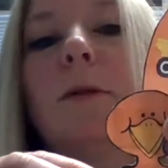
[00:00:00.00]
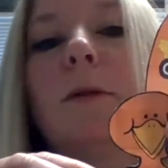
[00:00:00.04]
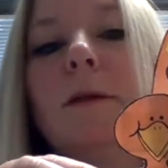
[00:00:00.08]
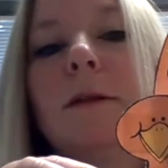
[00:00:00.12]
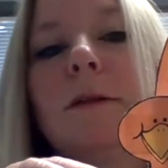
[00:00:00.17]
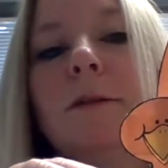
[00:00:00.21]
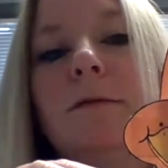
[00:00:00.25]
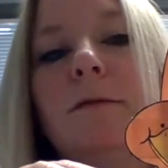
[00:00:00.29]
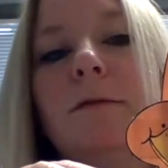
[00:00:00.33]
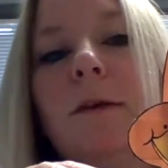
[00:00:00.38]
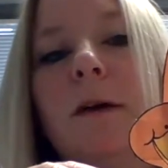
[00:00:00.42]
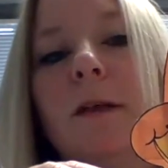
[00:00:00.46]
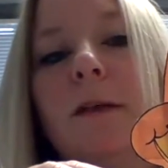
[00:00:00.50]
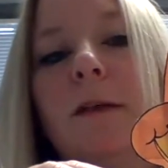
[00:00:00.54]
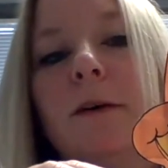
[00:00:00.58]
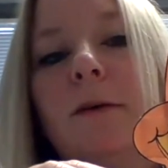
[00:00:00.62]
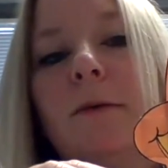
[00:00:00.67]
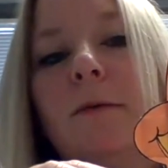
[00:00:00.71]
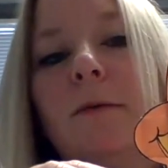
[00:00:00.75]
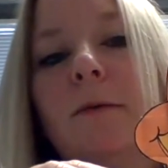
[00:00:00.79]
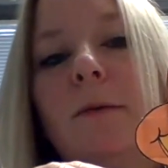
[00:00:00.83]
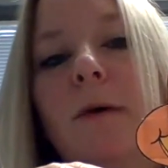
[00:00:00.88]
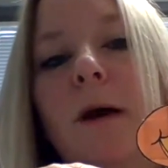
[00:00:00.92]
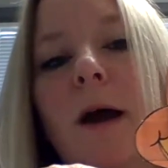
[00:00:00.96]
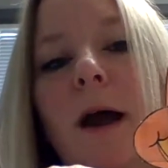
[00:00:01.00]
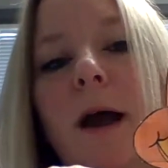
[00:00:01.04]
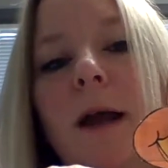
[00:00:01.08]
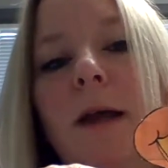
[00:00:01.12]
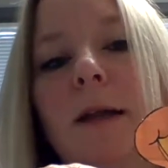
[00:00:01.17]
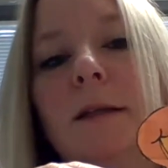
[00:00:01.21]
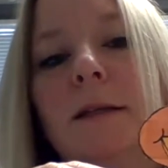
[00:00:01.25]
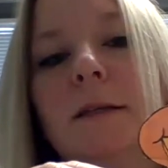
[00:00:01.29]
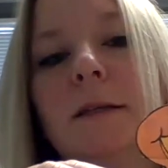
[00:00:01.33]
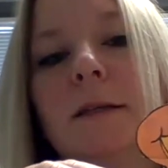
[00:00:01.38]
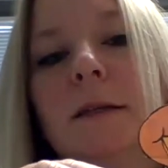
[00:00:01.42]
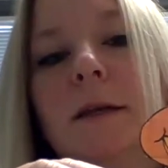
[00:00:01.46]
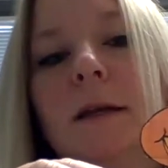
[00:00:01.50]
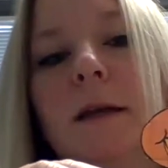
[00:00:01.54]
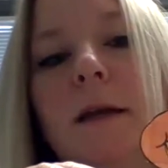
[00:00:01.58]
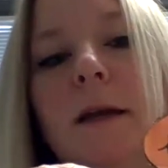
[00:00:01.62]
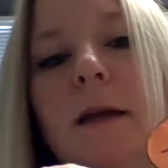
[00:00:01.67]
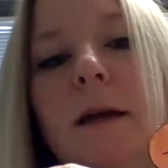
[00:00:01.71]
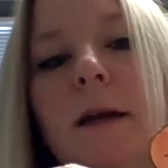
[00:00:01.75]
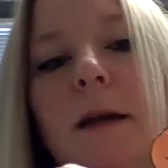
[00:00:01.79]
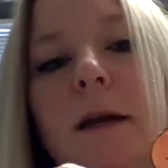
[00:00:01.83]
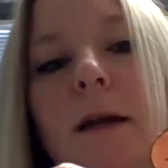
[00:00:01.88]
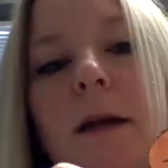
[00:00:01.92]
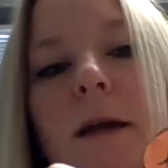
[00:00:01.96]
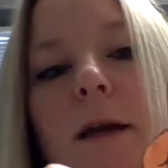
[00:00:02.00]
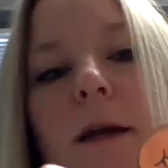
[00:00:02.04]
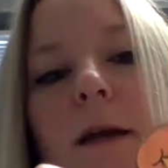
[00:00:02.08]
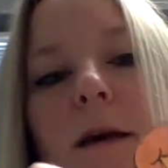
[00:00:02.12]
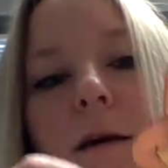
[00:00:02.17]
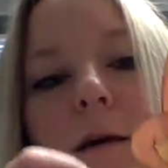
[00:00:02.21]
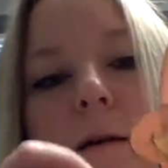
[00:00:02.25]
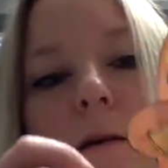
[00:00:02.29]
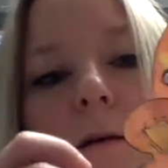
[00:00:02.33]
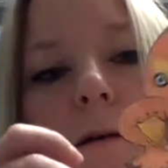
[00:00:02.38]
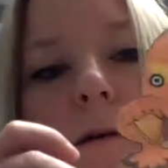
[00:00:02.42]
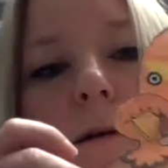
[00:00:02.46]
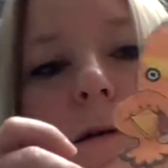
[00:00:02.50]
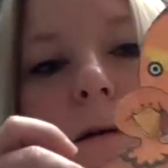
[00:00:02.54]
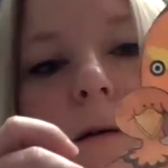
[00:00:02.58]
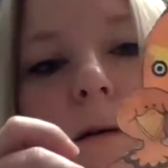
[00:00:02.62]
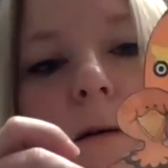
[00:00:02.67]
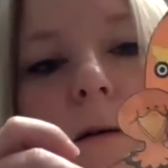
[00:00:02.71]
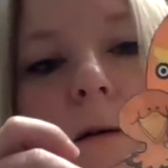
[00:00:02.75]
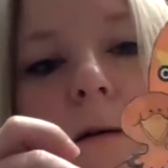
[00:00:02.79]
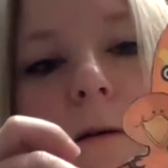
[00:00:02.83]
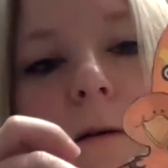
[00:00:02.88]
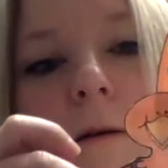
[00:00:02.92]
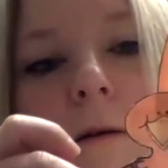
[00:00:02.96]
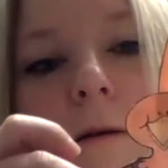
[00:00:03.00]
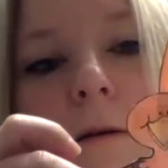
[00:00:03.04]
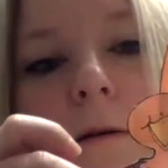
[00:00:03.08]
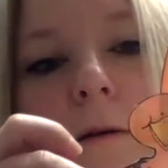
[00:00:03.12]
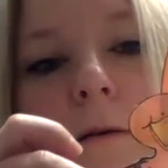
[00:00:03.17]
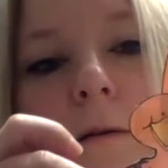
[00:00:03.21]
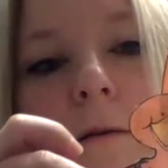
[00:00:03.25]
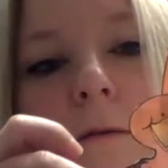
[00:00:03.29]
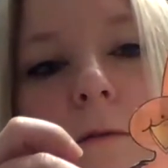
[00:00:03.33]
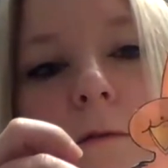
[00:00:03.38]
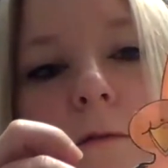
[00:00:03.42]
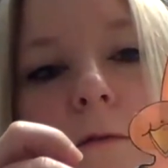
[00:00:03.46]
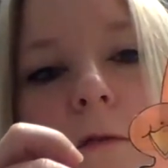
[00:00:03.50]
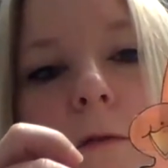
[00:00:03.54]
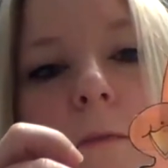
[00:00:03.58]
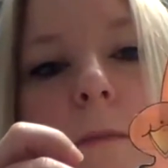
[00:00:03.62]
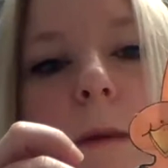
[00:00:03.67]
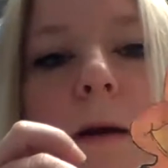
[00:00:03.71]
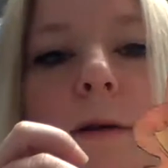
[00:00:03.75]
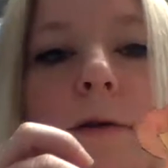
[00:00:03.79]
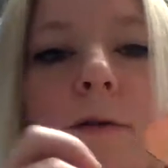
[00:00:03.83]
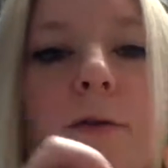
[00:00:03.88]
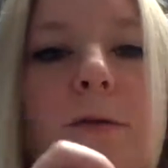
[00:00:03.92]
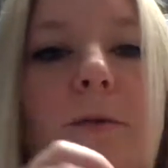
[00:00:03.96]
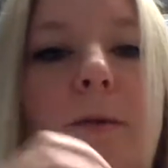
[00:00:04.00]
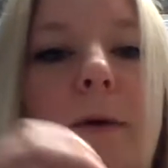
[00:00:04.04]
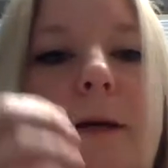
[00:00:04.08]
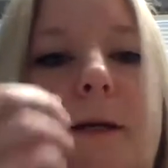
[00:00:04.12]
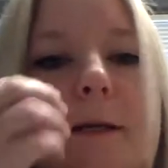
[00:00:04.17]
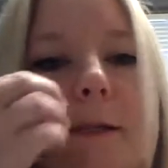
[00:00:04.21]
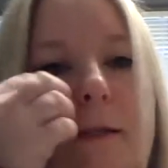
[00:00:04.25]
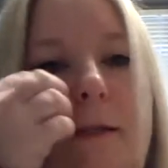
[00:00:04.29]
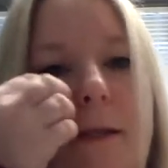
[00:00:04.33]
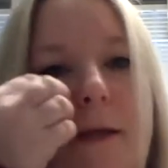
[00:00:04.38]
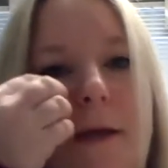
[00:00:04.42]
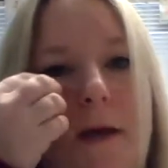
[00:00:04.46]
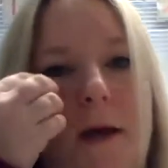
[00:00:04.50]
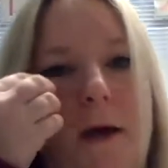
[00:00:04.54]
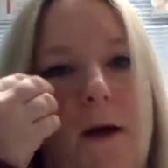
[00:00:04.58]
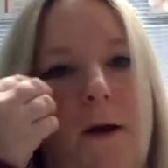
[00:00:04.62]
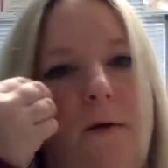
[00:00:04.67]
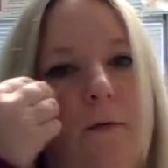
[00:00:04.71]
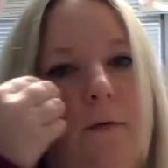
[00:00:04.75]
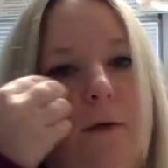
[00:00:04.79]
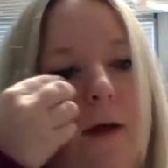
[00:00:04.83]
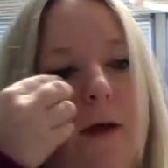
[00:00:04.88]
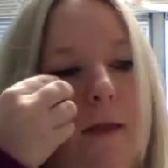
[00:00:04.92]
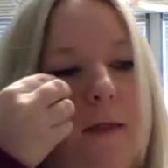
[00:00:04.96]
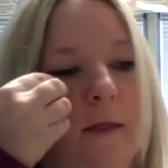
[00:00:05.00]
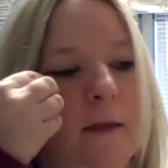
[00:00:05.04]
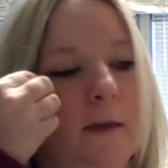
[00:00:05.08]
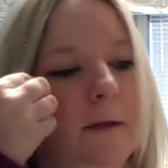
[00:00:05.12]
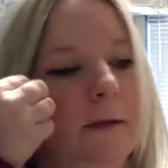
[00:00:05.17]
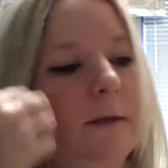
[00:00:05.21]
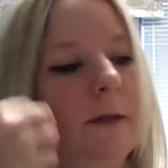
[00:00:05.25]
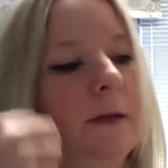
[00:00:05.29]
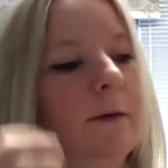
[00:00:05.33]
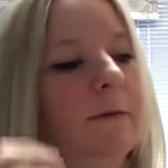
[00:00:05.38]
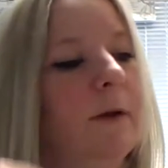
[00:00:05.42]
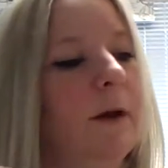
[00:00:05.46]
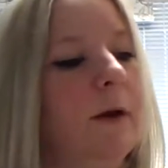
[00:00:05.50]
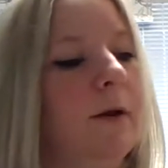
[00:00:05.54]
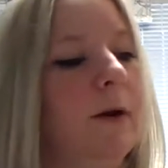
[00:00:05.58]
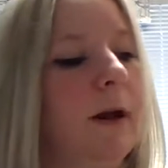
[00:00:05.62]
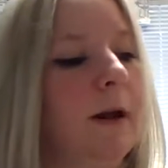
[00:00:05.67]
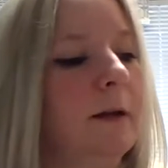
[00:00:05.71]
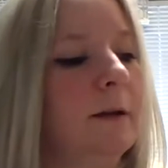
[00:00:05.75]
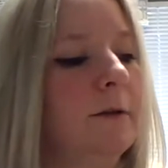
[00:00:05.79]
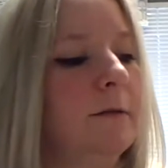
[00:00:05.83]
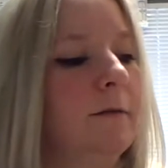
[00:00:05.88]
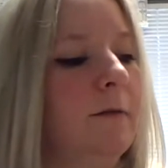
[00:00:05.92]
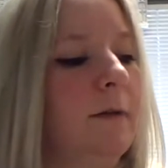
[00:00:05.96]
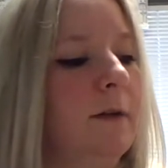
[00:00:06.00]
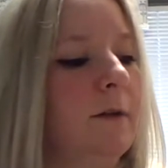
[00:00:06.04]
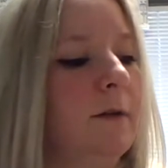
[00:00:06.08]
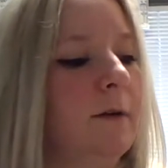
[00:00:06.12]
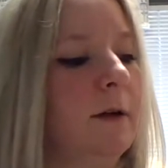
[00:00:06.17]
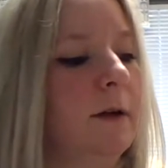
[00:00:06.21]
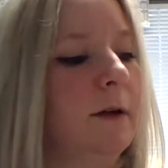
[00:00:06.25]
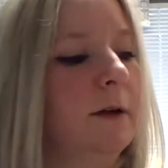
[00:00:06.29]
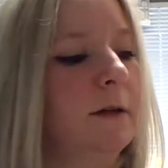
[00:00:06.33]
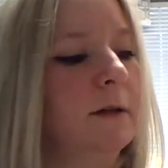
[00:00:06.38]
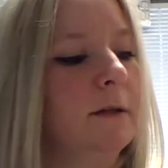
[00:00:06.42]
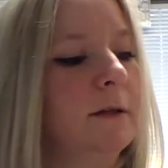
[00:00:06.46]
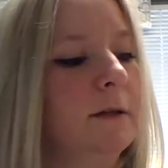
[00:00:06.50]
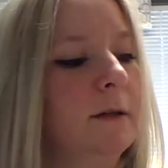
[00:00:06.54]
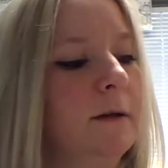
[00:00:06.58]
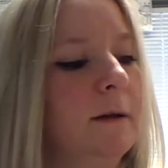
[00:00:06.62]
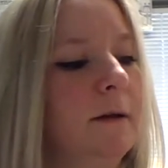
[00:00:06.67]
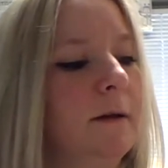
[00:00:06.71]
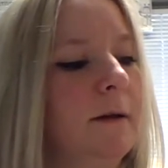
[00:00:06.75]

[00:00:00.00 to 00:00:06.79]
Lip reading: this feather right here for my toys. Great. Let's see what our next feather is.